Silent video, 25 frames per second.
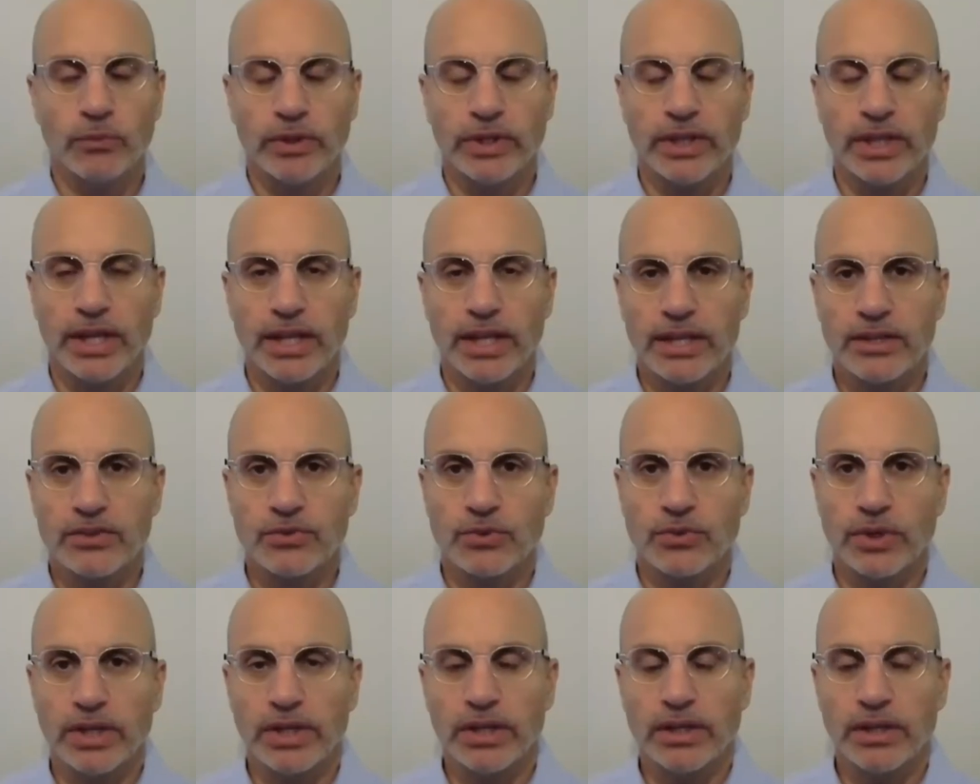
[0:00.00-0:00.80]
Well, that's
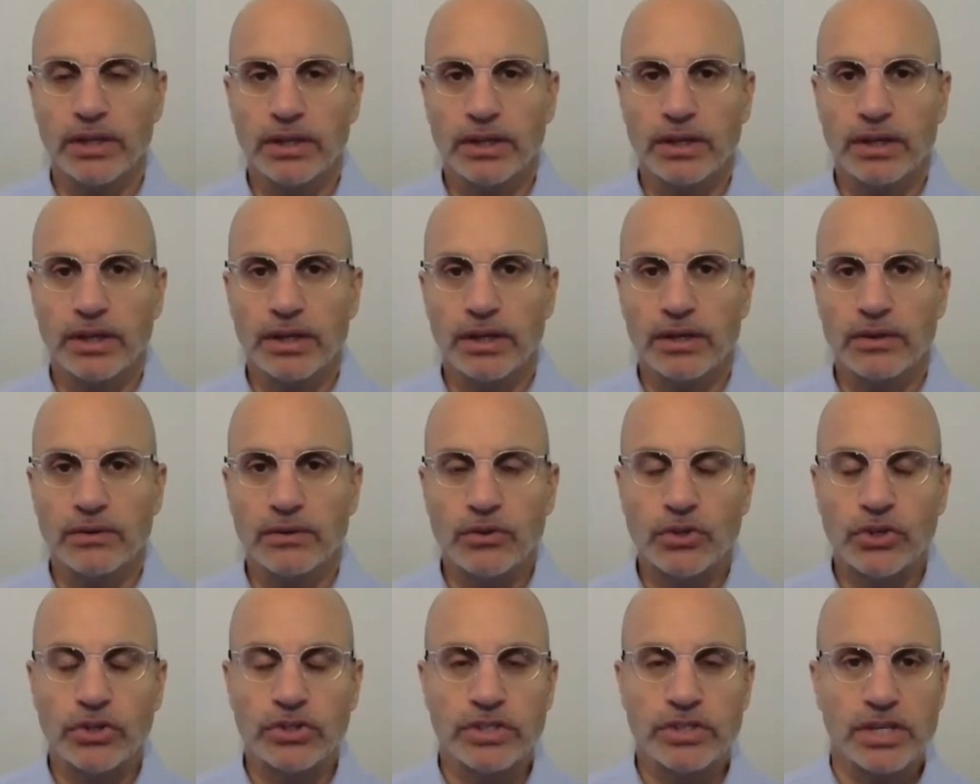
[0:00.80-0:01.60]
really
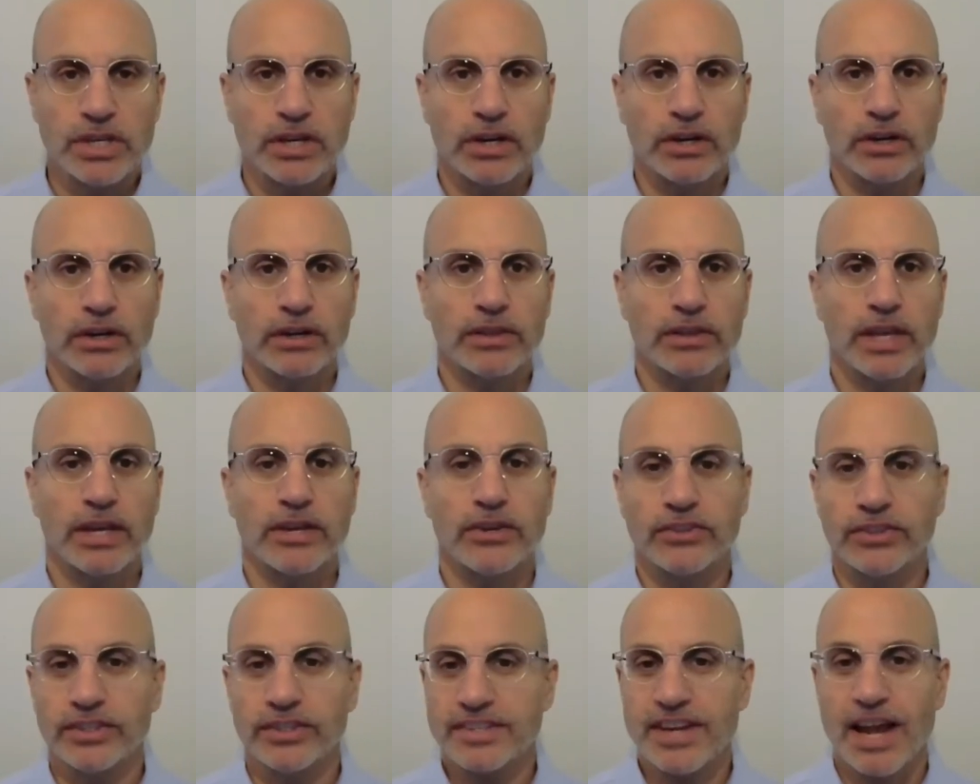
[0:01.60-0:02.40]
good to hear that
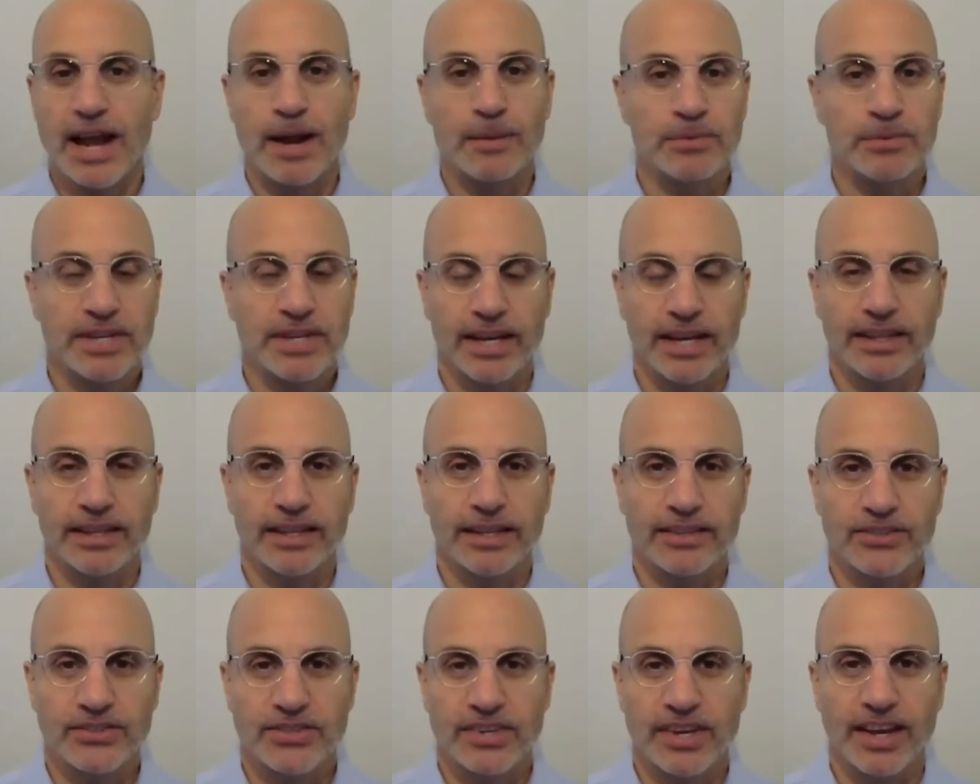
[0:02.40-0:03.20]
you're in the top 10.
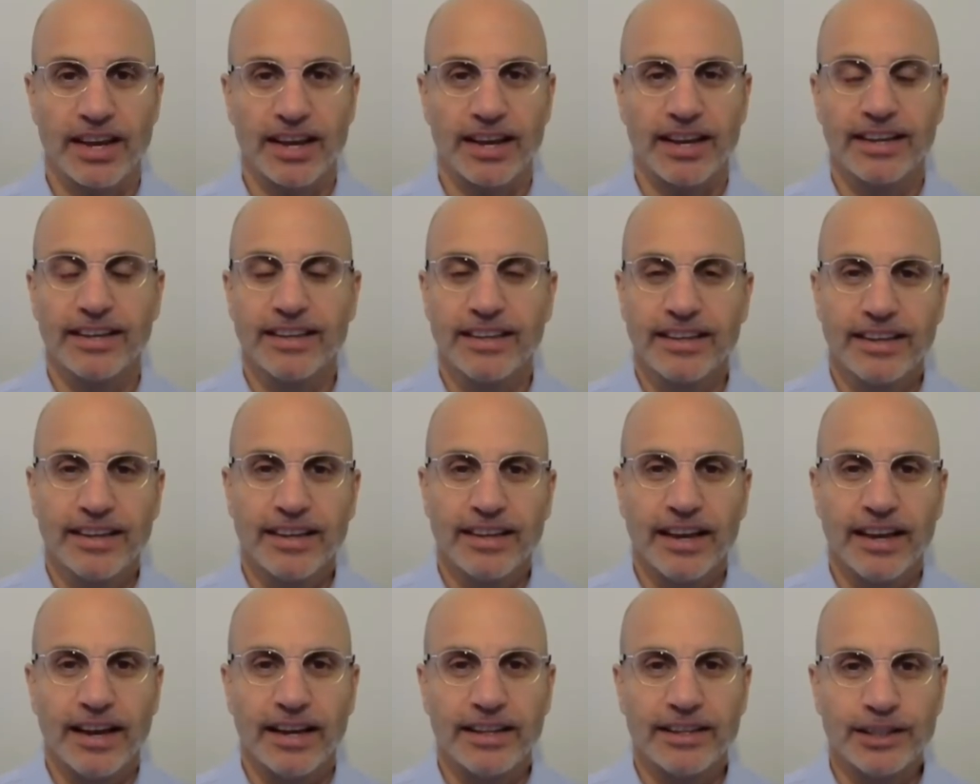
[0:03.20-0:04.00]
That's I
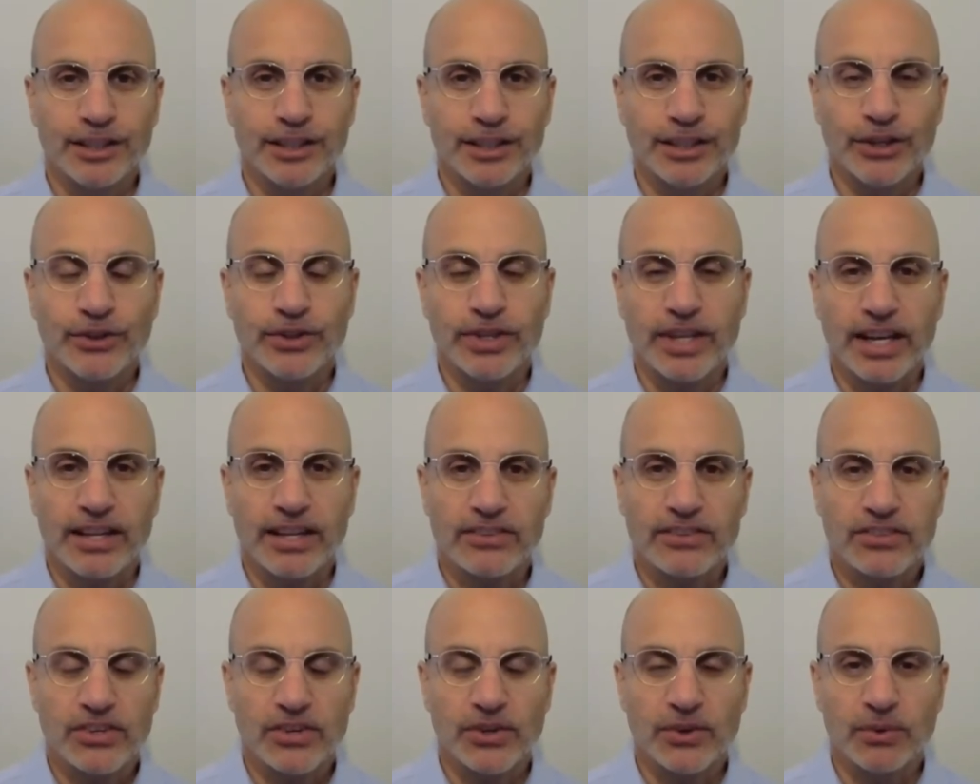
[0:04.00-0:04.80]
didn't know
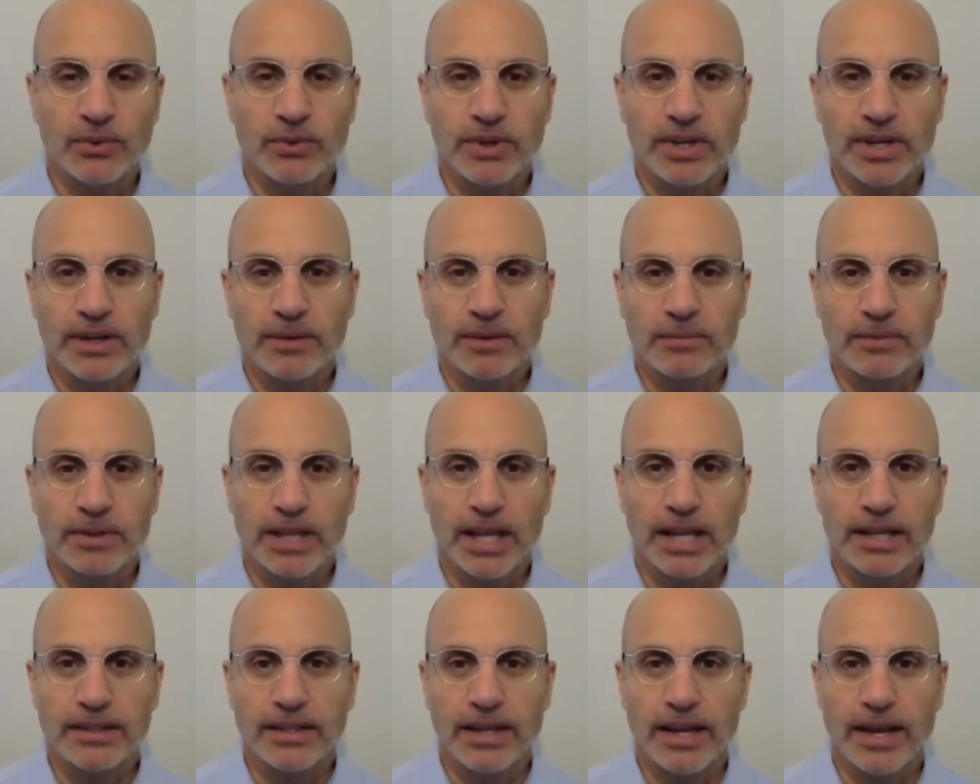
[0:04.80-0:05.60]
that. So I'm
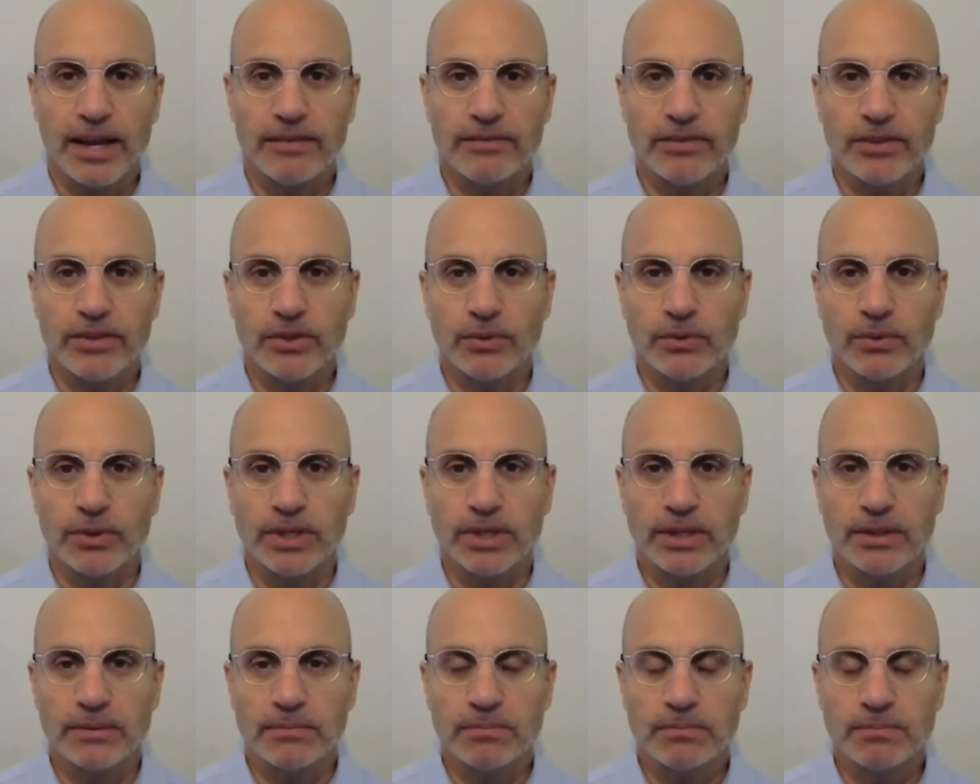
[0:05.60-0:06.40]
glad to have you
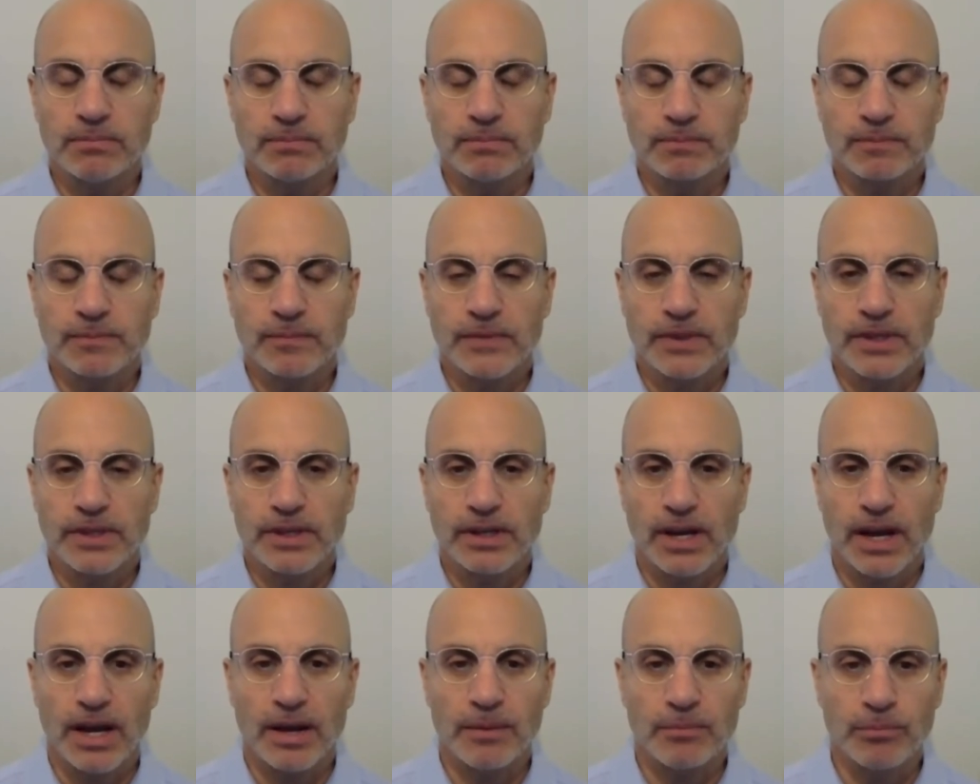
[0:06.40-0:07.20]

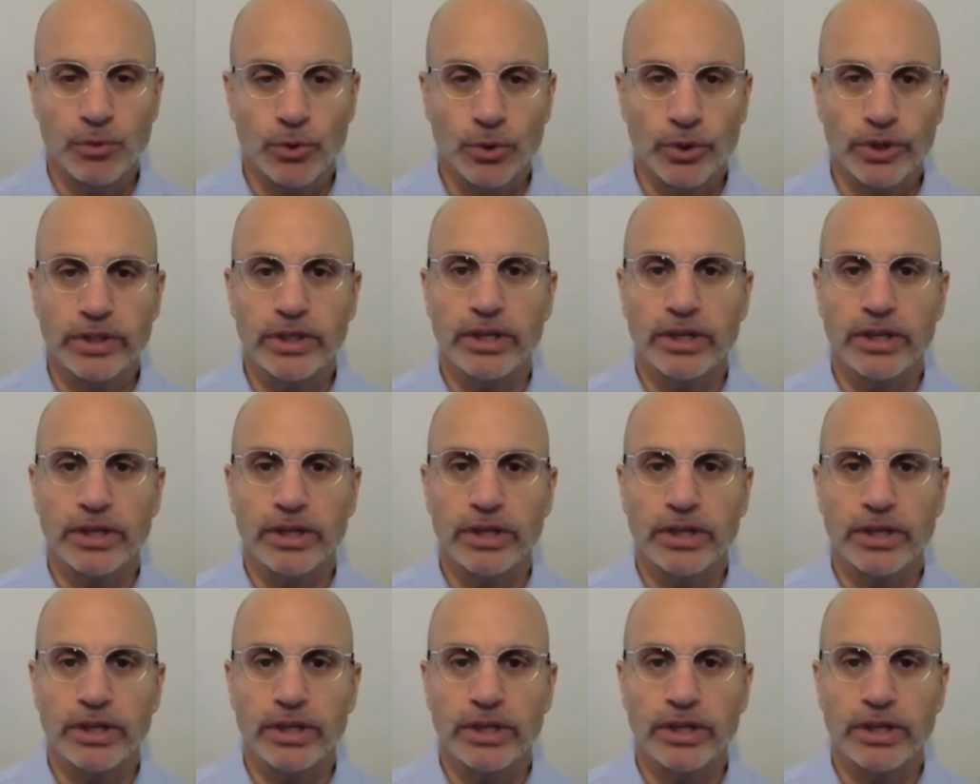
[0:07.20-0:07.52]
on board.